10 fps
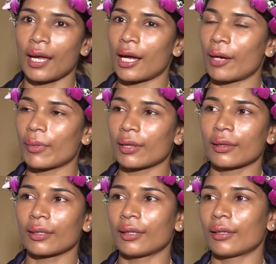I
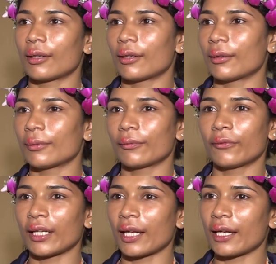mean,
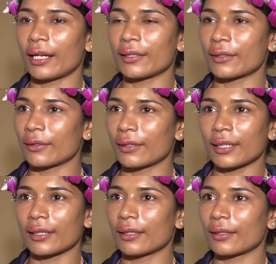when I
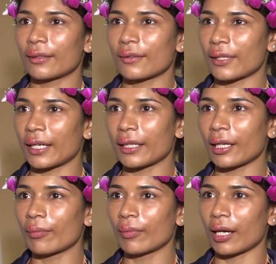entered in the stadium